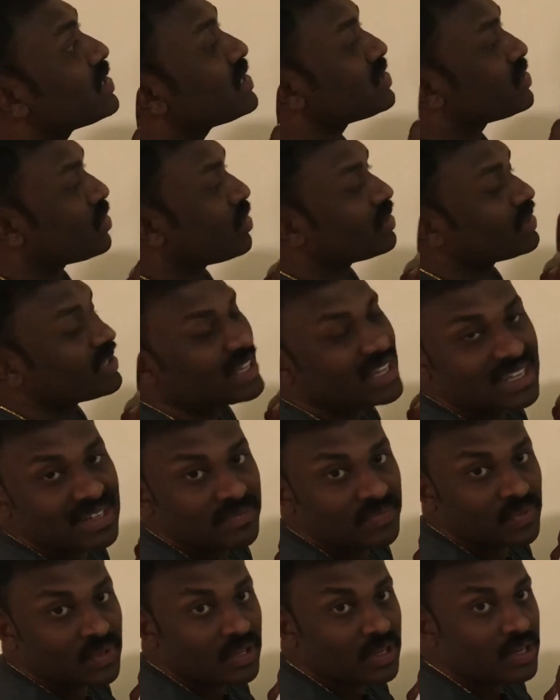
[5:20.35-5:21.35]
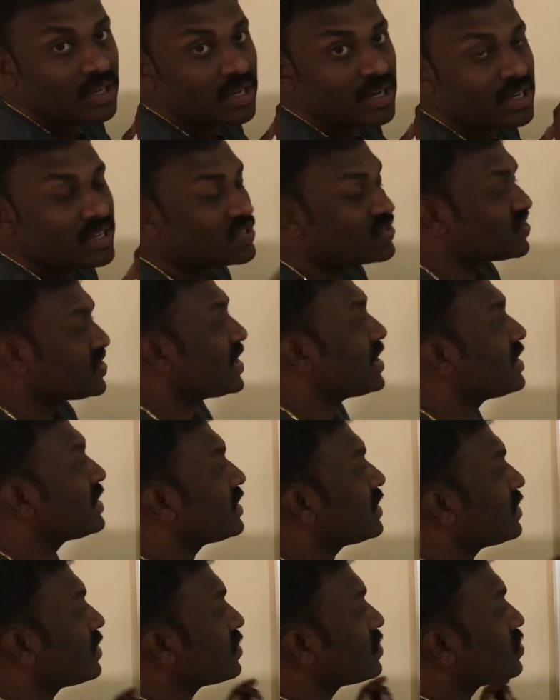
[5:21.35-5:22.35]
is on the
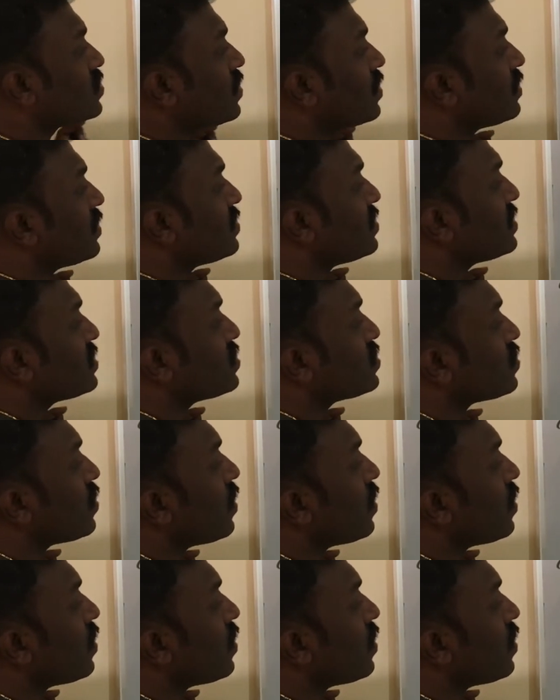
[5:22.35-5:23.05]
center. So this is